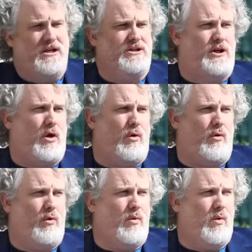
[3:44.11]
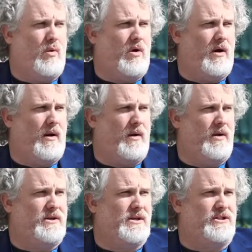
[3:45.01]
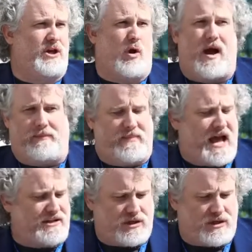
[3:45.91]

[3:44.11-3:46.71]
So I'm